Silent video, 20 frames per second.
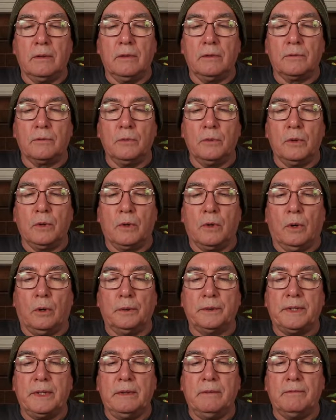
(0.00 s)
through
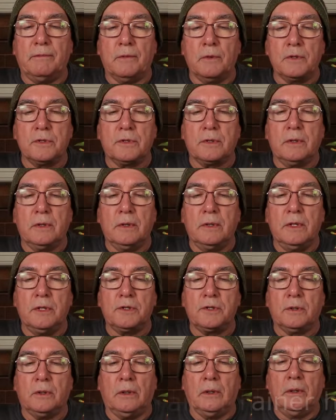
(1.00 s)
the first
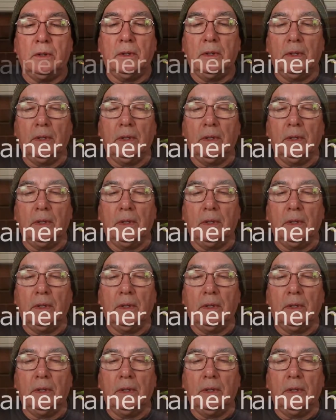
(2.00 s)
initial